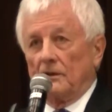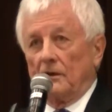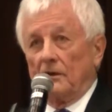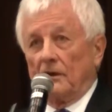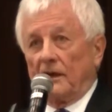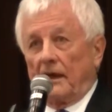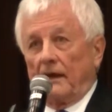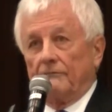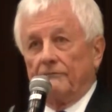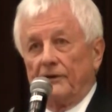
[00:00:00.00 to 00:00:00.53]

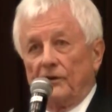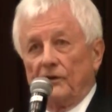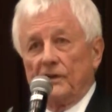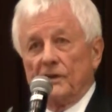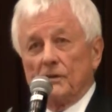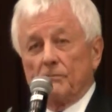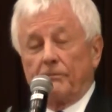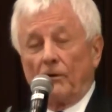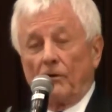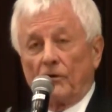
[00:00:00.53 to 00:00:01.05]
look at
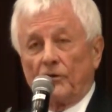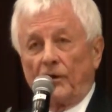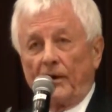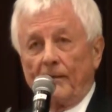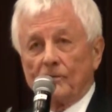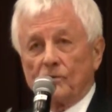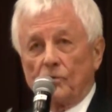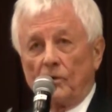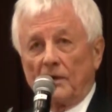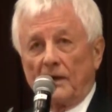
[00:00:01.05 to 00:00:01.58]
various
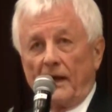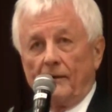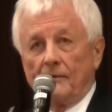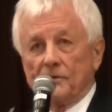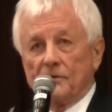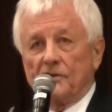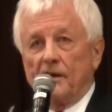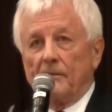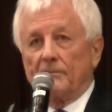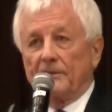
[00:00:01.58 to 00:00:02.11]
programs. One I
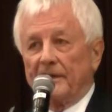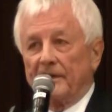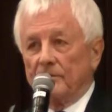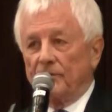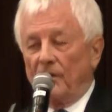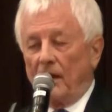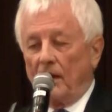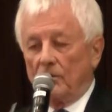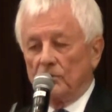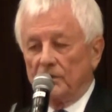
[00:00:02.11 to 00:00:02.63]
was deeply
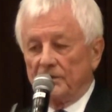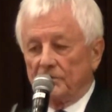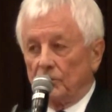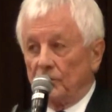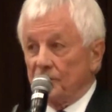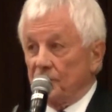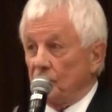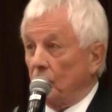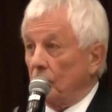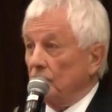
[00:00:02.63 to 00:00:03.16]
involved with
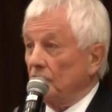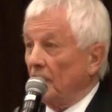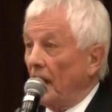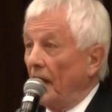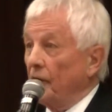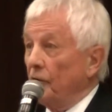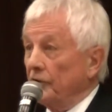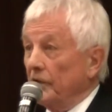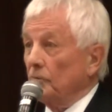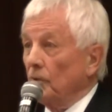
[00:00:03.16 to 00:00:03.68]
was
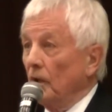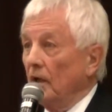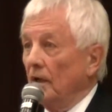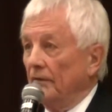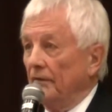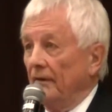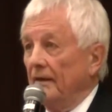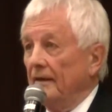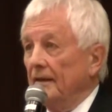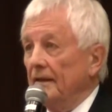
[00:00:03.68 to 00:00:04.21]
Coyote
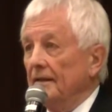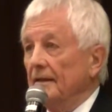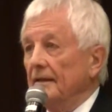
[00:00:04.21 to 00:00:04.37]
Run.